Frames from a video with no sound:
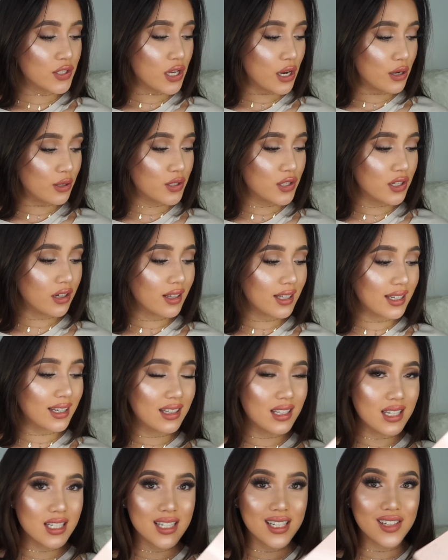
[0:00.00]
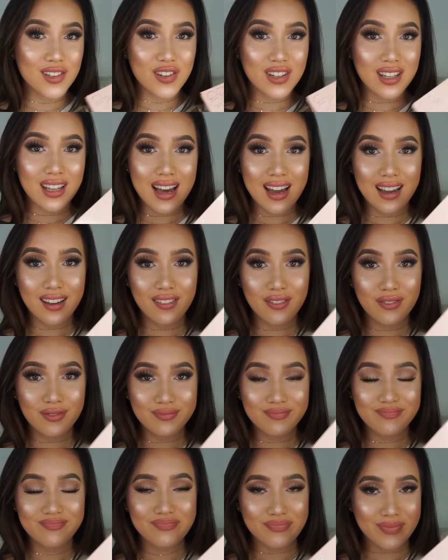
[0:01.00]
So do you need this in your life?
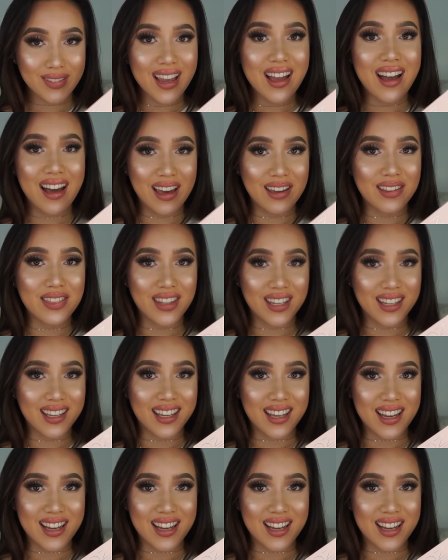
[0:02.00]
I think